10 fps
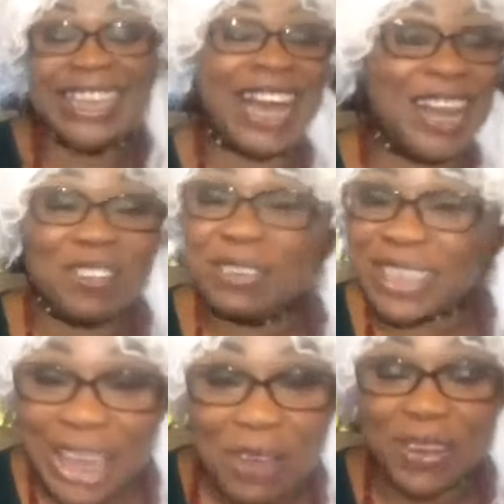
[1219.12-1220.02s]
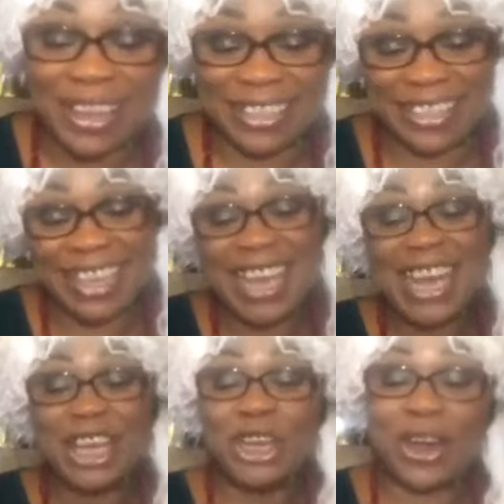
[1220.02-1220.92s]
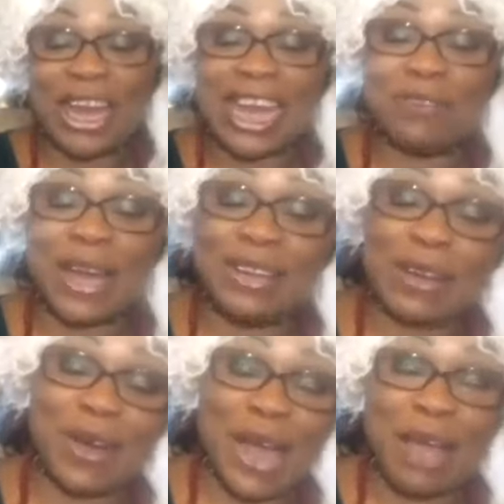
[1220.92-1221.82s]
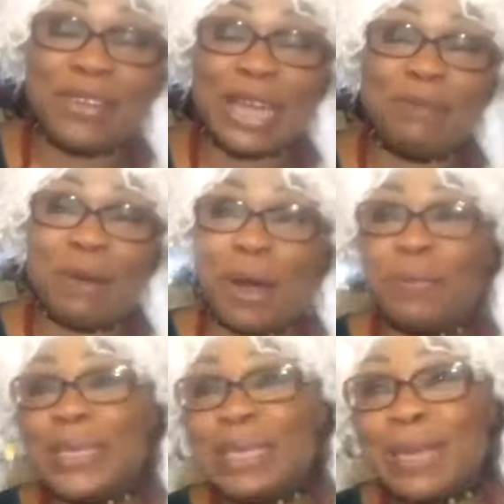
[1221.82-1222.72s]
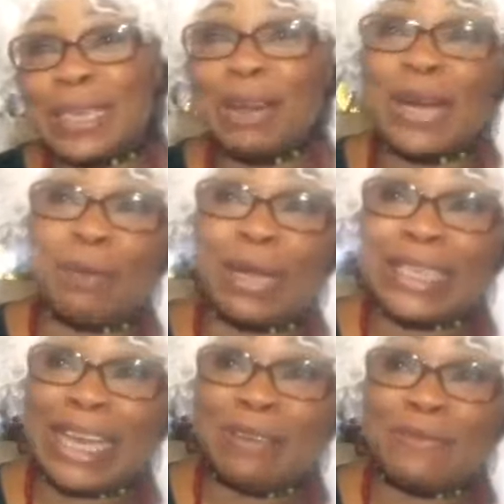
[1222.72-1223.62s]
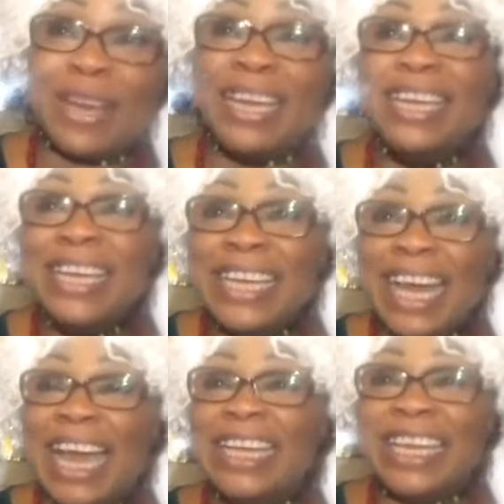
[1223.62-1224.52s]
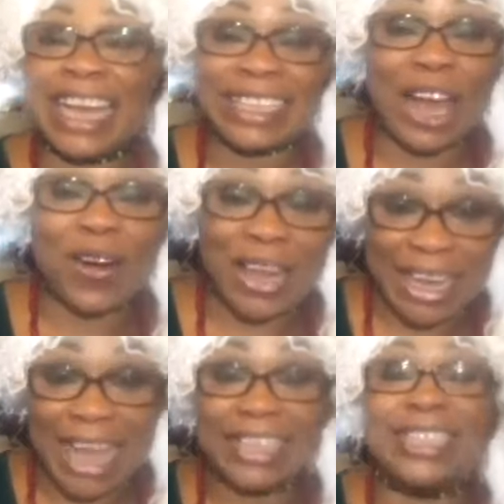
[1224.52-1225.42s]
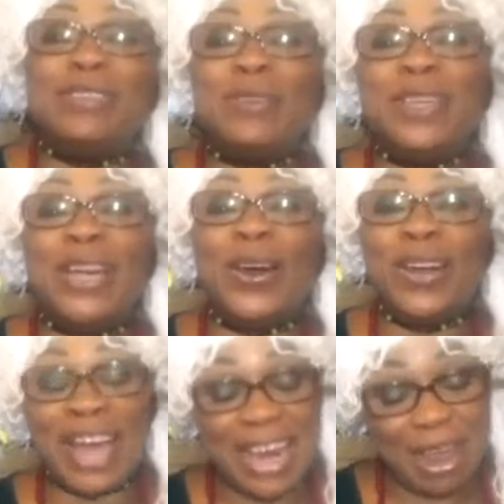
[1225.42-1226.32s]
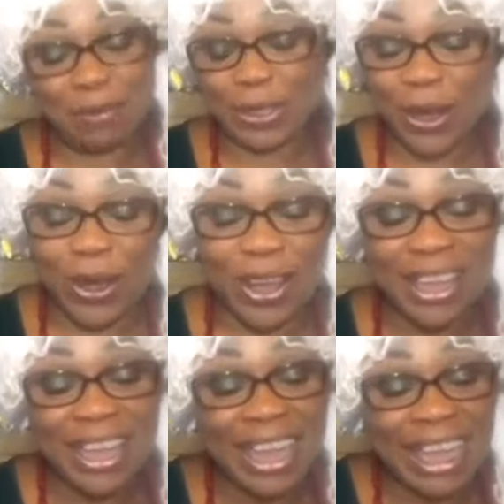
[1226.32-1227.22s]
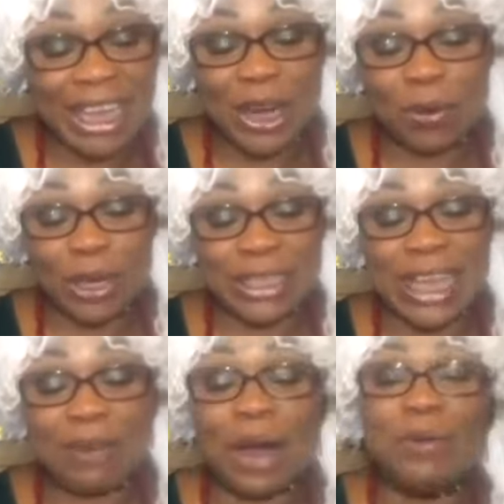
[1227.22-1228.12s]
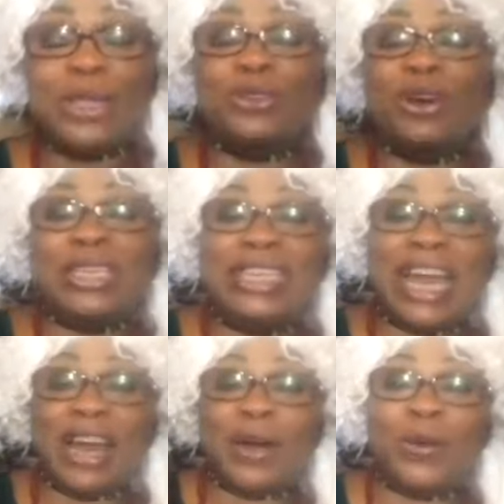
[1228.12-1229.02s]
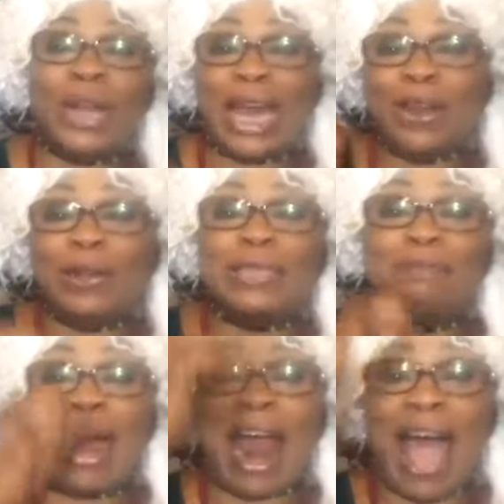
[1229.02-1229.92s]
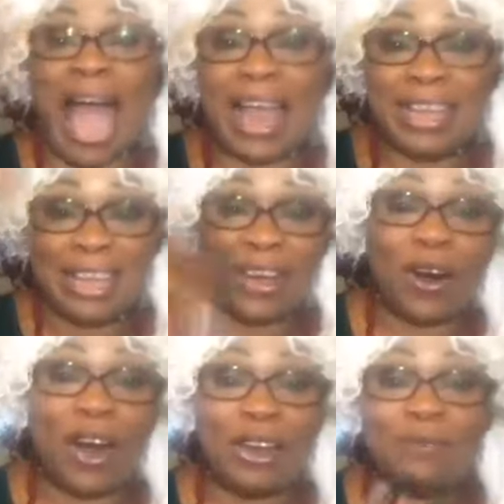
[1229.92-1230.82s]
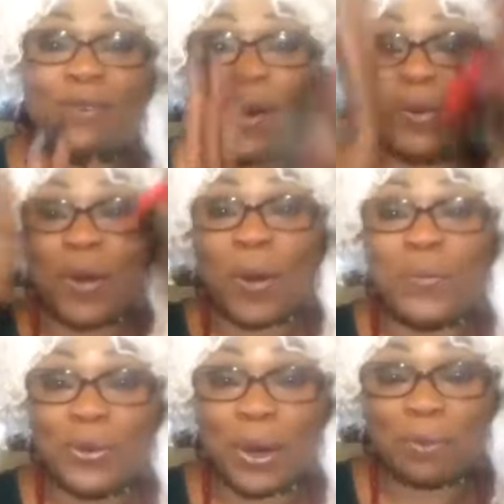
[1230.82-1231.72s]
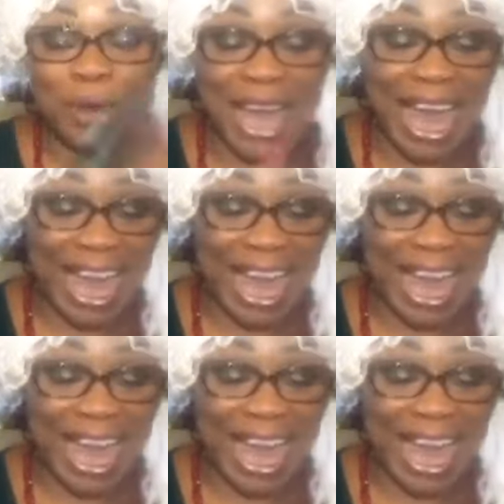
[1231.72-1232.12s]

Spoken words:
I love him so much, you know. And then every time I'm at PC, especially when I'm at Ile-Ife, and then that's how I dance, you know. And I'm sure, you know, because then when we throw the kola nut down, all the four will open up.